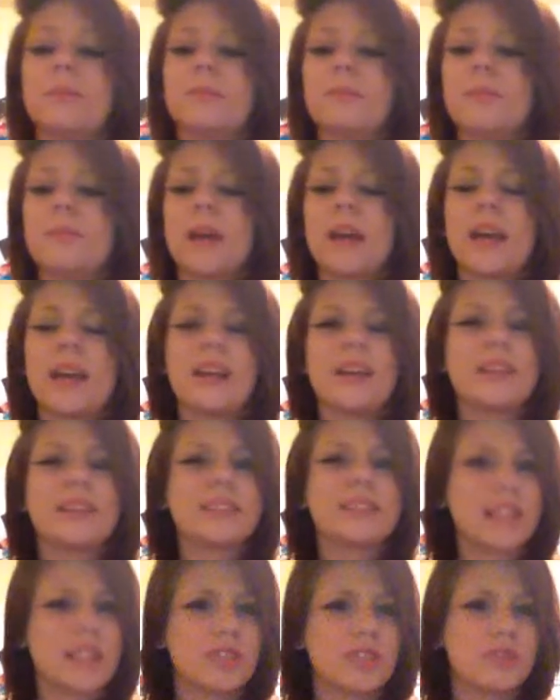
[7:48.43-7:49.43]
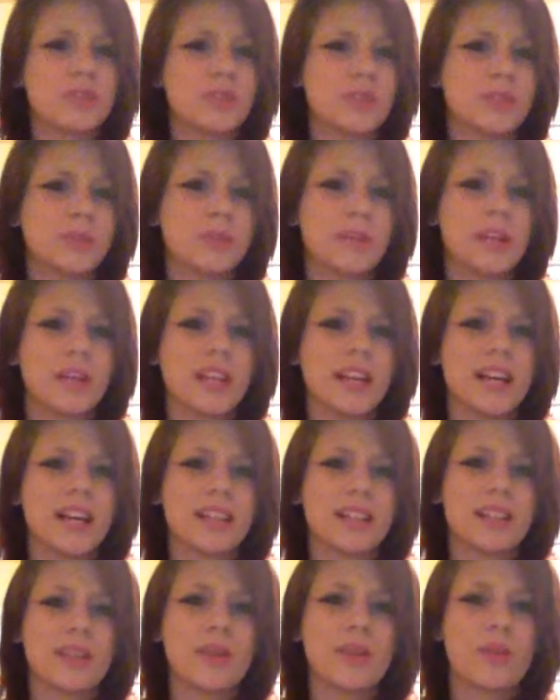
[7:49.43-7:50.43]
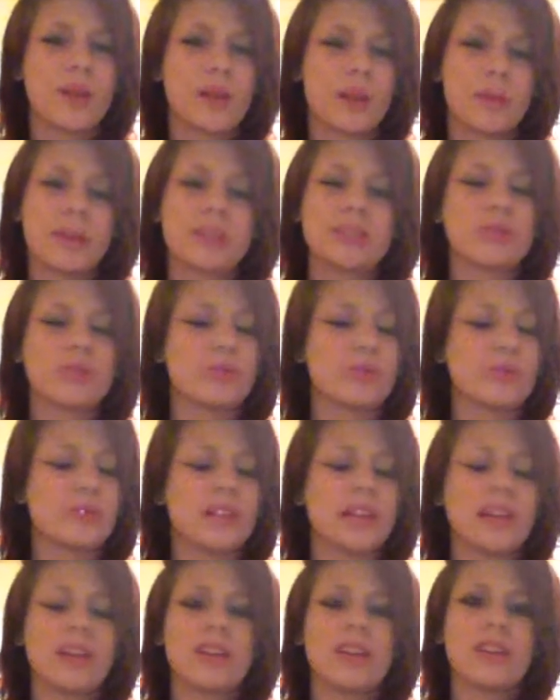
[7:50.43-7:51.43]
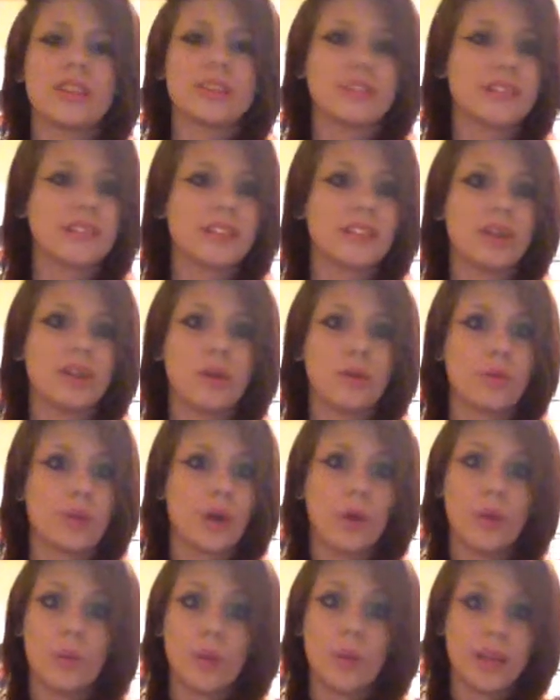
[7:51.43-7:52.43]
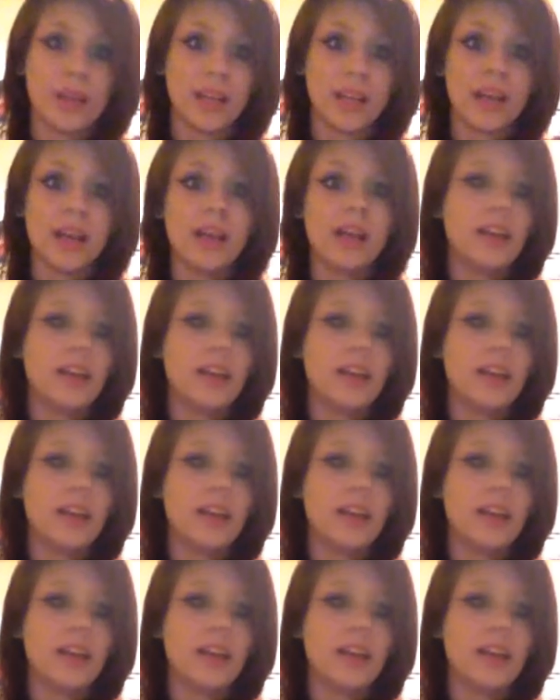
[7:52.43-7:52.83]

my schedule is pretty hectic when I'm at school and I honestly don't know when